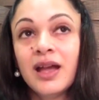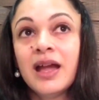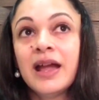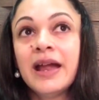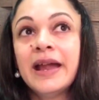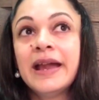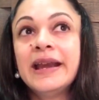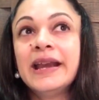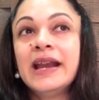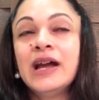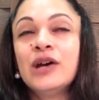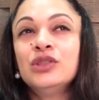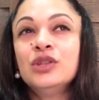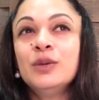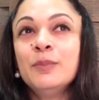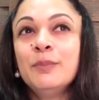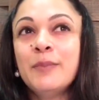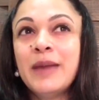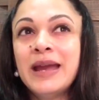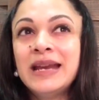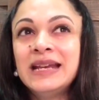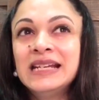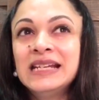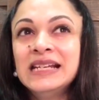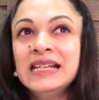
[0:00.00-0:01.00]
Now, the
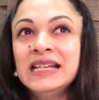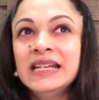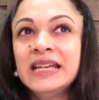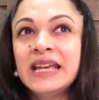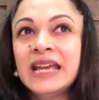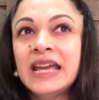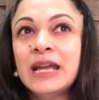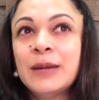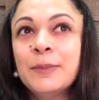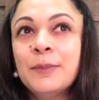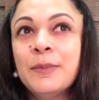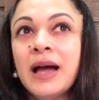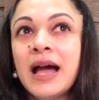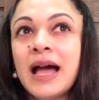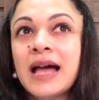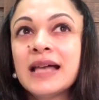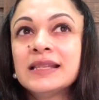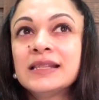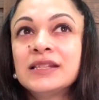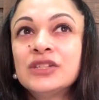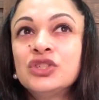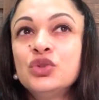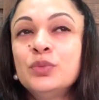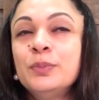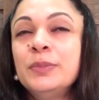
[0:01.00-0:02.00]
mental game
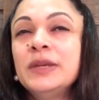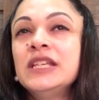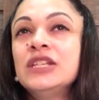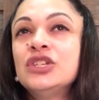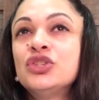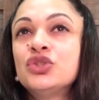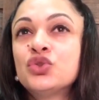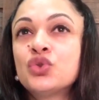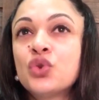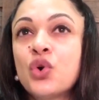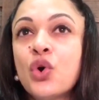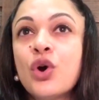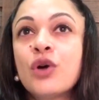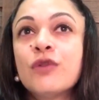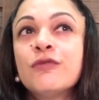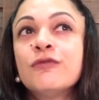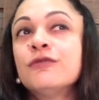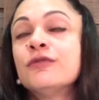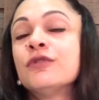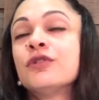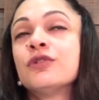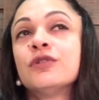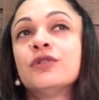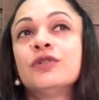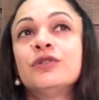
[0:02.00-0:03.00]
has to be
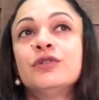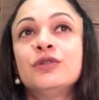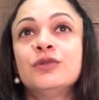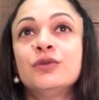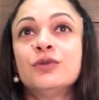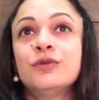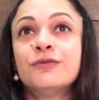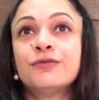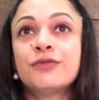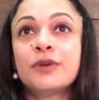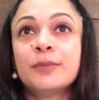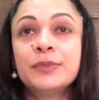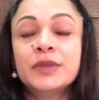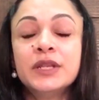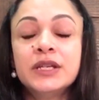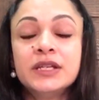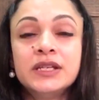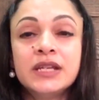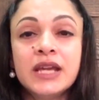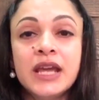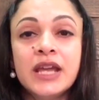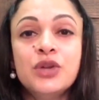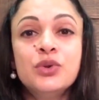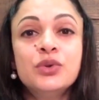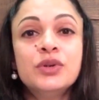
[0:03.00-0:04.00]
strong, from the
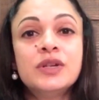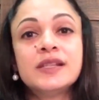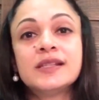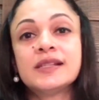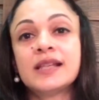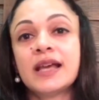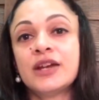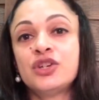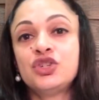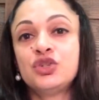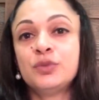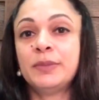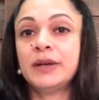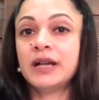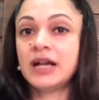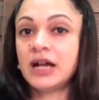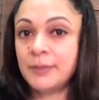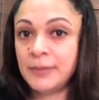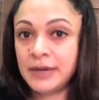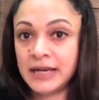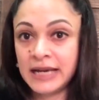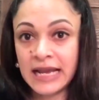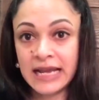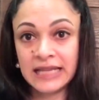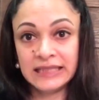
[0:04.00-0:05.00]
day you decide to become
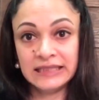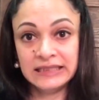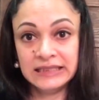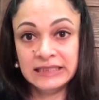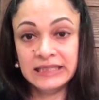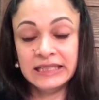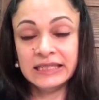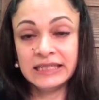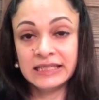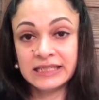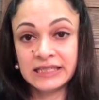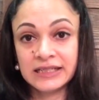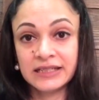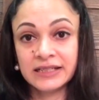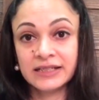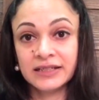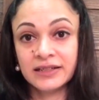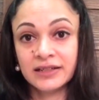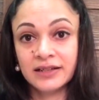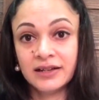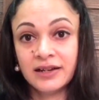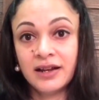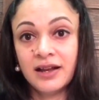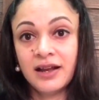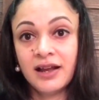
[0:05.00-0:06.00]
an athlete.
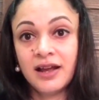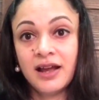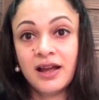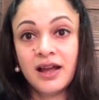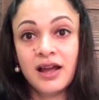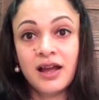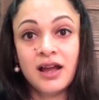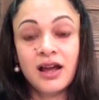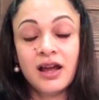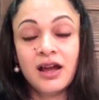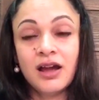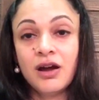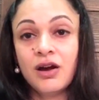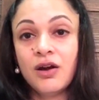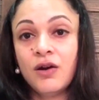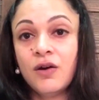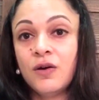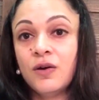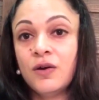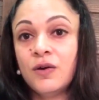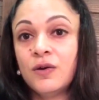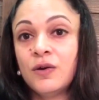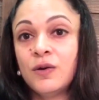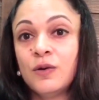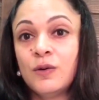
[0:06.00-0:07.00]

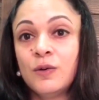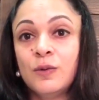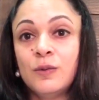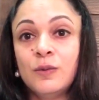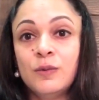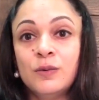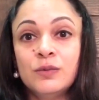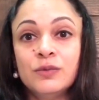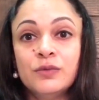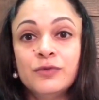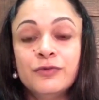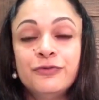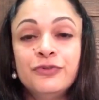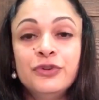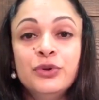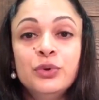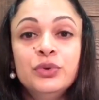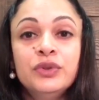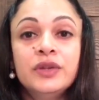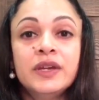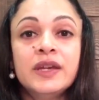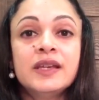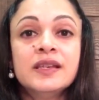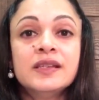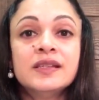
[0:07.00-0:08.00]
Few
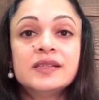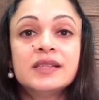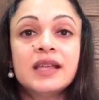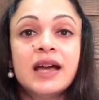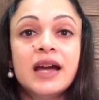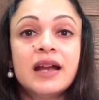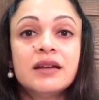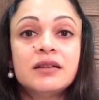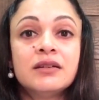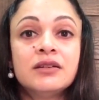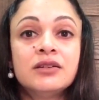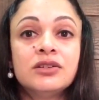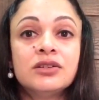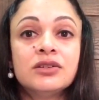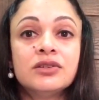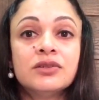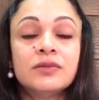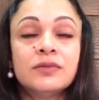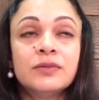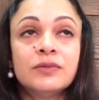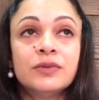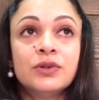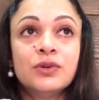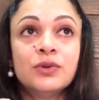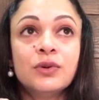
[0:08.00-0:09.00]
things that
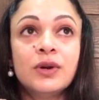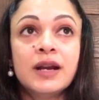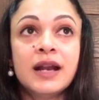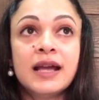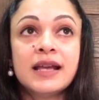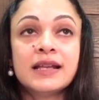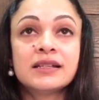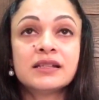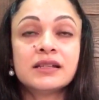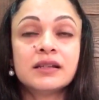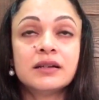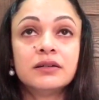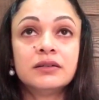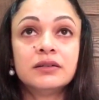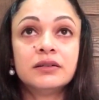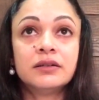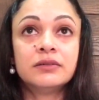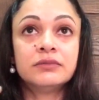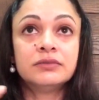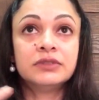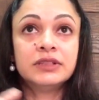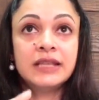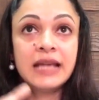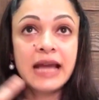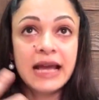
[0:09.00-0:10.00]

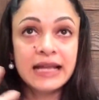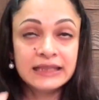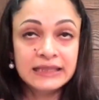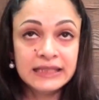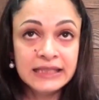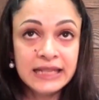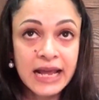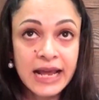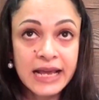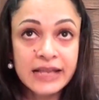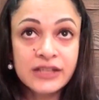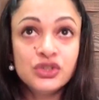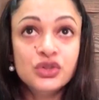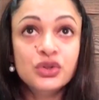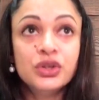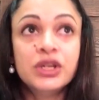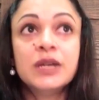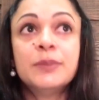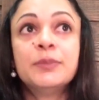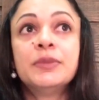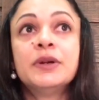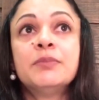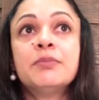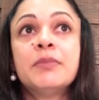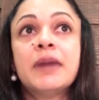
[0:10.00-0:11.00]
the athlete has to
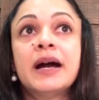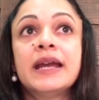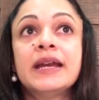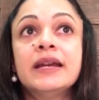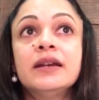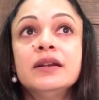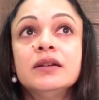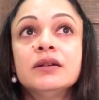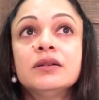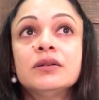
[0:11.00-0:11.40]
keep in mind,